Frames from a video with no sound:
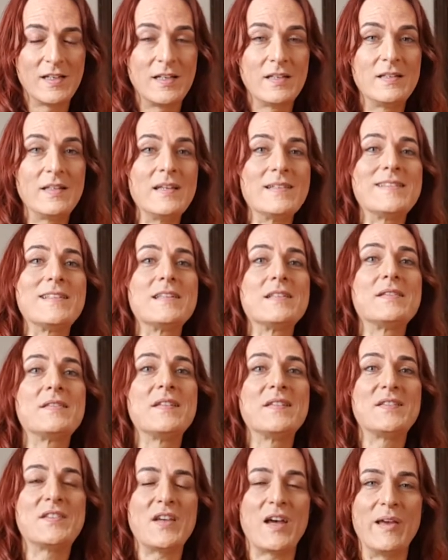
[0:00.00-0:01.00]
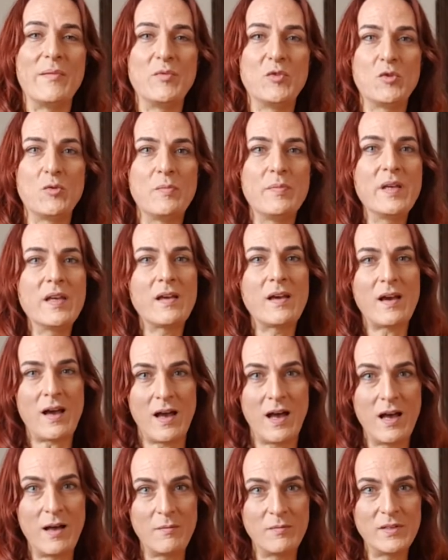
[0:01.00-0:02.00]
This is the time to
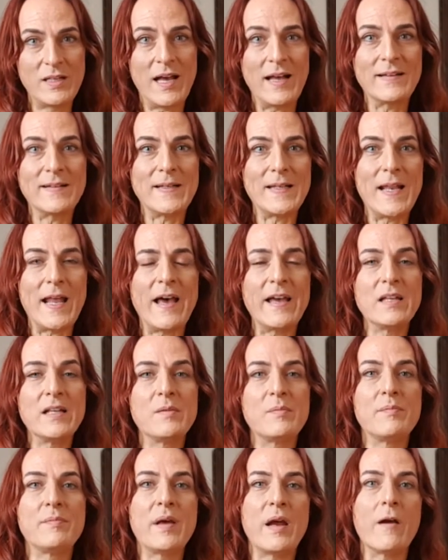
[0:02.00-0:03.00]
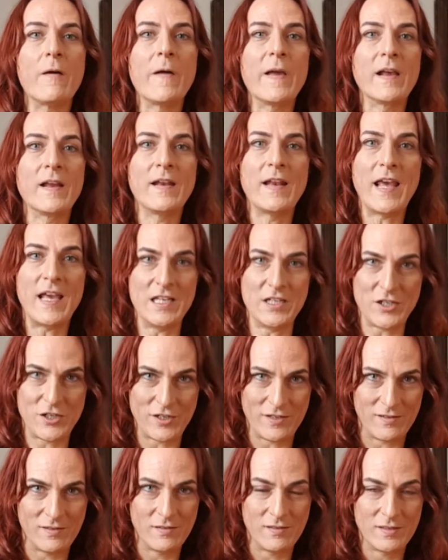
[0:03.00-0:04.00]
become that light-bearing
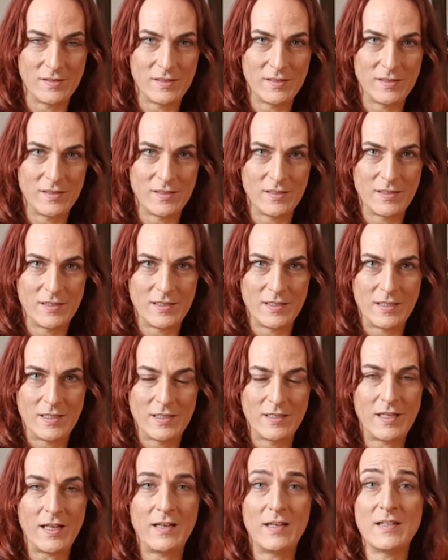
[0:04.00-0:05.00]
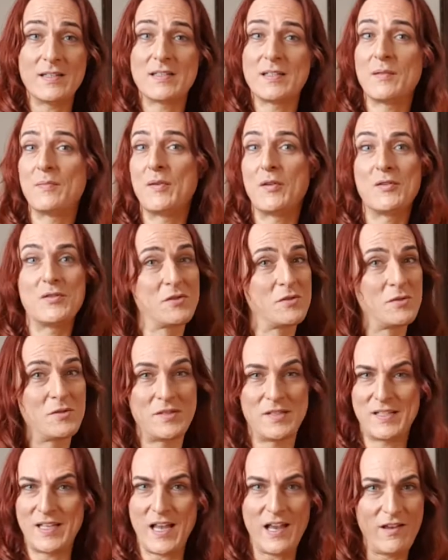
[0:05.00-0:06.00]
nation that is supposed to
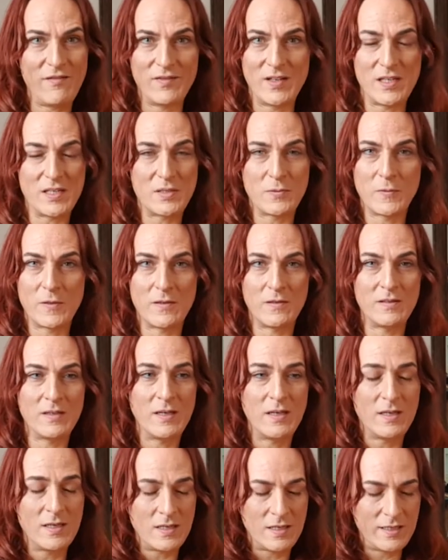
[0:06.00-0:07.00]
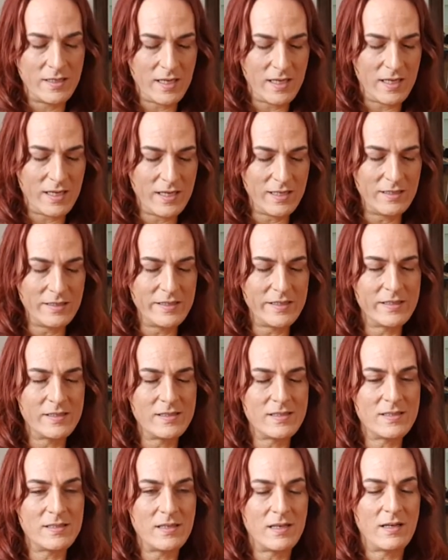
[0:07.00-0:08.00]
save this world. The
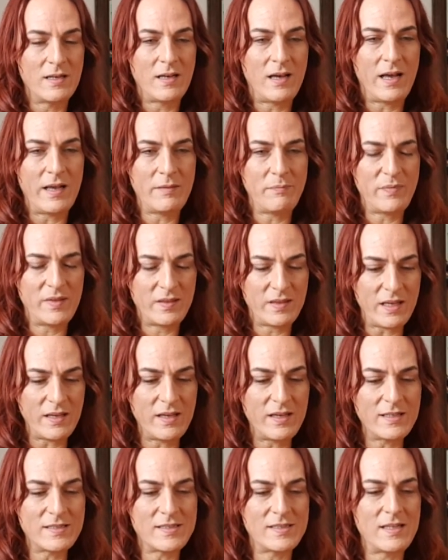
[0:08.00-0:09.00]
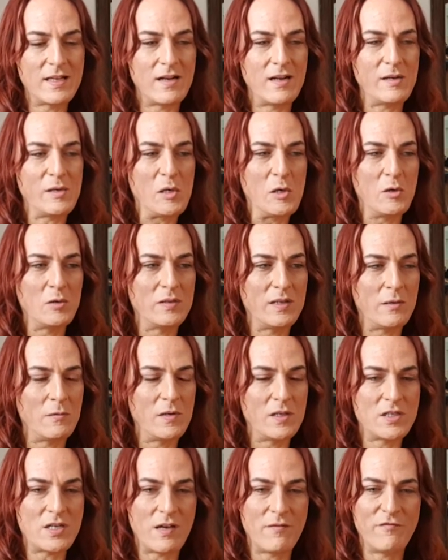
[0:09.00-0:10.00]
Indians, I think it's the Lakota,
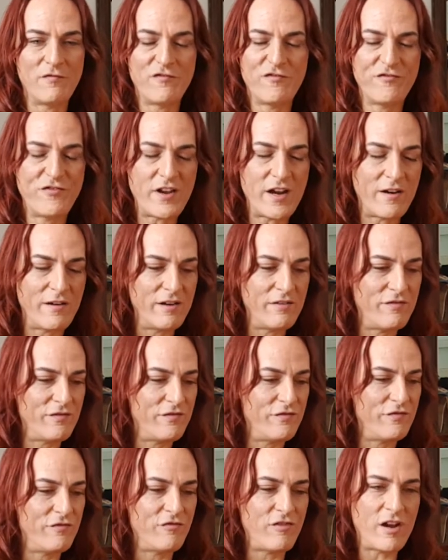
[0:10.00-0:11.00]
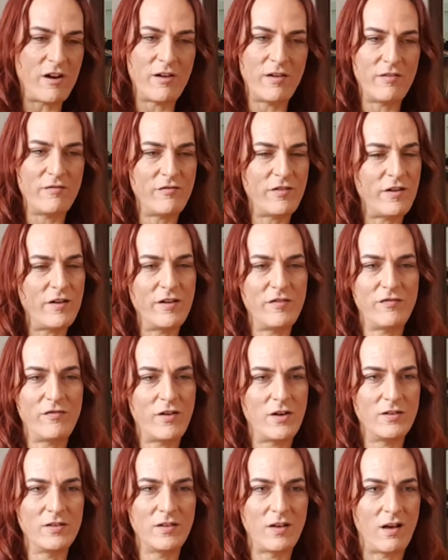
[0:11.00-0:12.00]
which I'm very, very, very
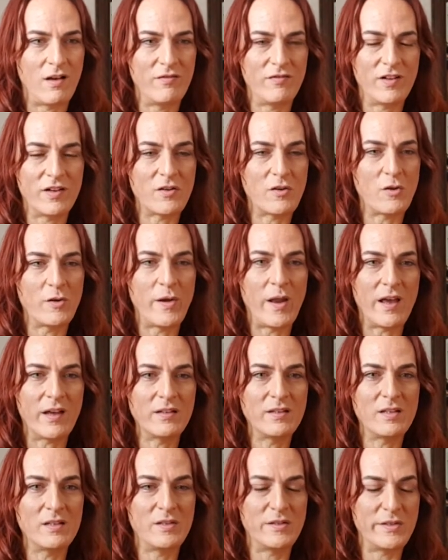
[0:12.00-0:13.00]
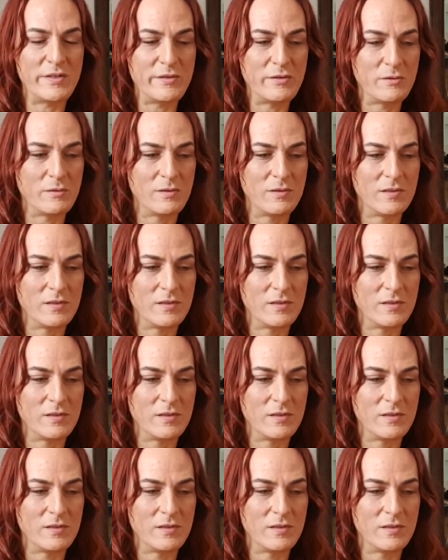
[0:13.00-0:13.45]
fond of and connected to,